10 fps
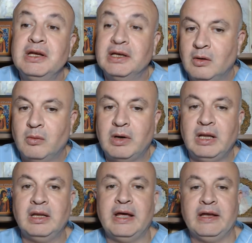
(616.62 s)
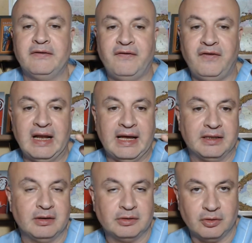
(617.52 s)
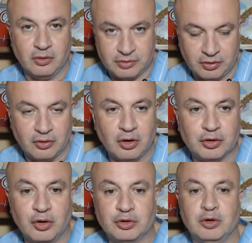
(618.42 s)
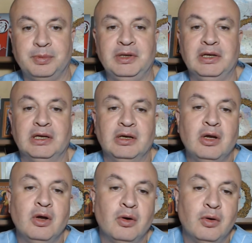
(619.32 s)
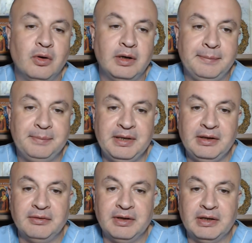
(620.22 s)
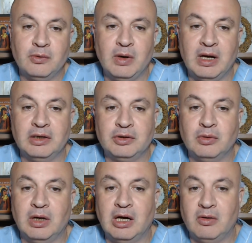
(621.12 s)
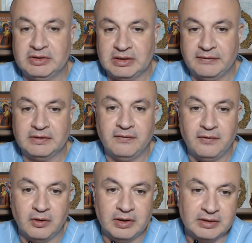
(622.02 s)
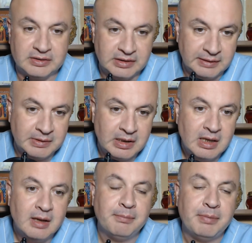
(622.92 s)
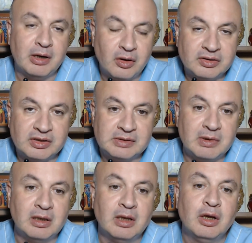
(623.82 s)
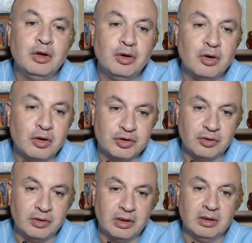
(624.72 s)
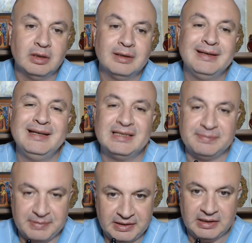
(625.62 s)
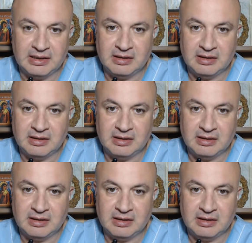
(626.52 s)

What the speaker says: while lying flat, so-called orthopnea, or appearing 1-2 hours after falling asleep, paroxysmal nocturnal dyspnea.